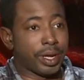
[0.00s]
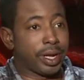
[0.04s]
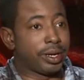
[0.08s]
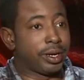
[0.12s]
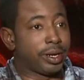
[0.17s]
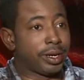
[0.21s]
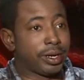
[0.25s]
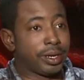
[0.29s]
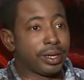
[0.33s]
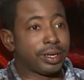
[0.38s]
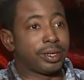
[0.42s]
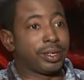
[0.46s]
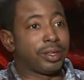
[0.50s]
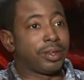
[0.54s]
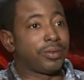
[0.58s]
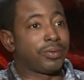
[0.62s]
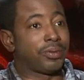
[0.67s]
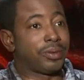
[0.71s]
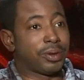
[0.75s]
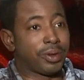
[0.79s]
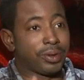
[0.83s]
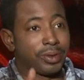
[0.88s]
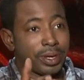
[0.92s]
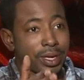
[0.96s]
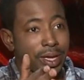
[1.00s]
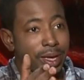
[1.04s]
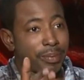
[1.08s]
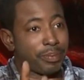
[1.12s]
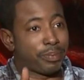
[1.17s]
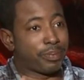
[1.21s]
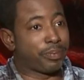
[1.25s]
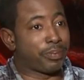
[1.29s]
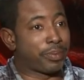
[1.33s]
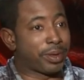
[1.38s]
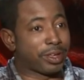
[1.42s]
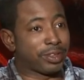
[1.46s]
Identity Thief. We know you got
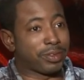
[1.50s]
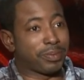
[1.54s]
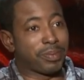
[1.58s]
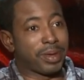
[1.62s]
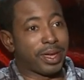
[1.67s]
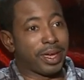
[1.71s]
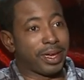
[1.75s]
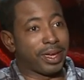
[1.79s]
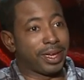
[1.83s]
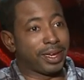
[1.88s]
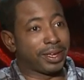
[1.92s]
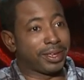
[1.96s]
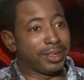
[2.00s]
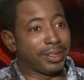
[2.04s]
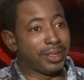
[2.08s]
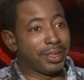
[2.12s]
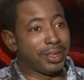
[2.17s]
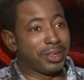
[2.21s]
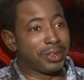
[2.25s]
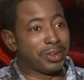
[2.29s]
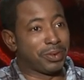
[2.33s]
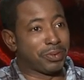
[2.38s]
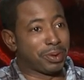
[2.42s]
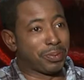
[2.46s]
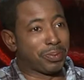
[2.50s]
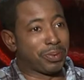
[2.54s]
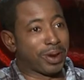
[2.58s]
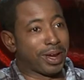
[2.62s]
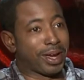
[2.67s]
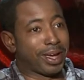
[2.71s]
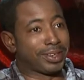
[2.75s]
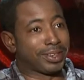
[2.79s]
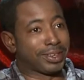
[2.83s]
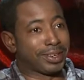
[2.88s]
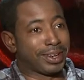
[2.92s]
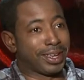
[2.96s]
Best Man
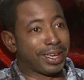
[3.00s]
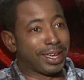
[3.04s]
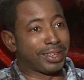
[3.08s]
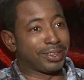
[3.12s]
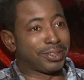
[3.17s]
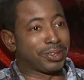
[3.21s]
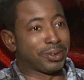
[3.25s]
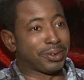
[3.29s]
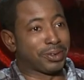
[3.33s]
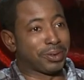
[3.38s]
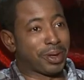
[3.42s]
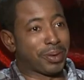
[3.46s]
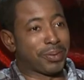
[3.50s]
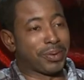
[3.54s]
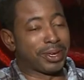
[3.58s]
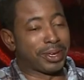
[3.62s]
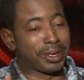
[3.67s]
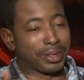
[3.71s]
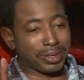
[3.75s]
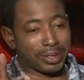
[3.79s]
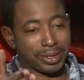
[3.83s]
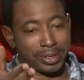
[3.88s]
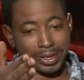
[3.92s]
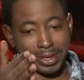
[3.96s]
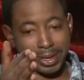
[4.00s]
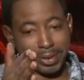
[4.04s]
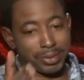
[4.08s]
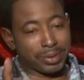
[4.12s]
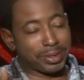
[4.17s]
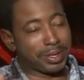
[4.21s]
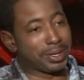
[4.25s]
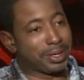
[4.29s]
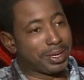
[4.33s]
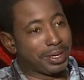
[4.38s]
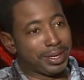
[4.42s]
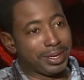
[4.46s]
reprising that. So, I mean, you give
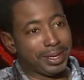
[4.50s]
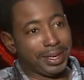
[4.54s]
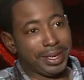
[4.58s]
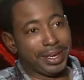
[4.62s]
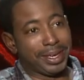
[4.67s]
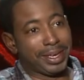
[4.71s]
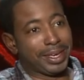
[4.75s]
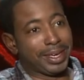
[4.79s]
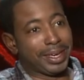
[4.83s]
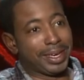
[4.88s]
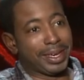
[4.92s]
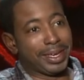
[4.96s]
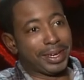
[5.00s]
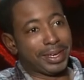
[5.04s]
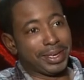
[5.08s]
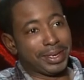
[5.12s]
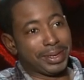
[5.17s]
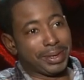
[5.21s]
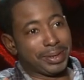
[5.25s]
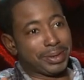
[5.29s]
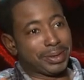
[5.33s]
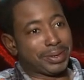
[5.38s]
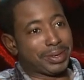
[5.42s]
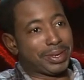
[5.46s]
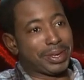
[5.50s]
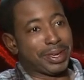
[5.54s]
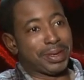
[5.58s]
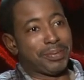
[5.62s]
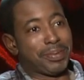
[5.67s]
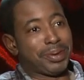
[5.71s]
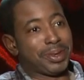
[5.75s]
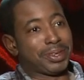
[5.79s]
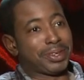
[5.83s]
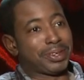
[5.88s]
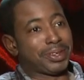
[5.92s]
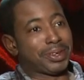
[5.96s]
us any
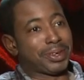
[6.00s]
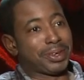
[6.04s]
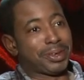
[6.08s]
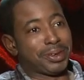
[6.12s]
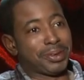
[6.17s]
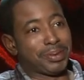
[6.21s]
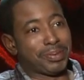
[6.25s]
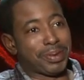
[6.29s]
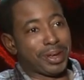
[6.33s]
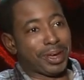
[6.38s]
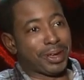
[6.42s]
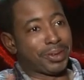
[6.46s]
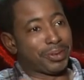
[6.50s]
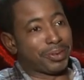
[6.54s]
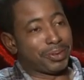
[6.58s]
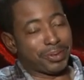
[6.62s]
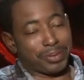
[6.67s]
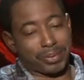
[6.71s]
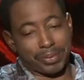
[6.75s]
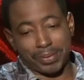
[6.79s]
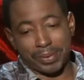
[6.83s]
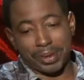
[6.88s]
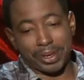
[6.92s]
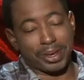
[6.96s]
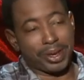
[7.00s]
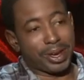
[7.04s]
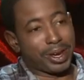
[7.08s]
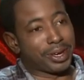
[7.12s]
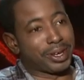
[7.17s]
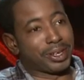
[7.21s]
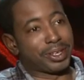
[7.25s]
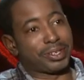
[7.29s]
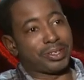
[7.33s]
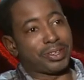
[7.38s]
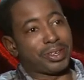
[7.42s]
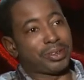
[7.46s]
tidbits about when y'all
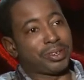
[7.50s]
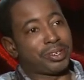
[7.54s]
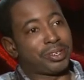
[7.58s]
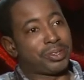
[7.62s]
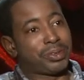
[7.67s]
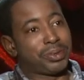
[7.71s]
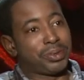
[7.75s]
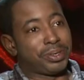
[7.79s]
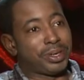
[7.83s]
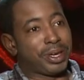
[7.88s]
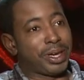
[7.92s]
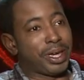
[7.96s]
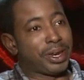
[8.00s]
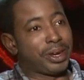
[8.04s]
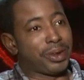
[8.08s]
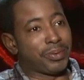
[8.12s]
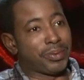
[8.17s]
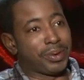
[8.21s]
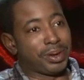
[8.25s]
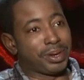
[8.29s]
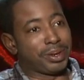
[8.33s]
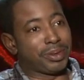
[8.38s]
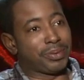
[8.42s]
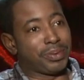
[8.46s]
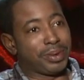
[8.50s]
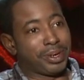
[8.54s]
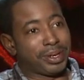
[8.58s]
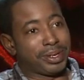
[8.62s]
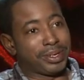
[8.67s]
going to shoot that and when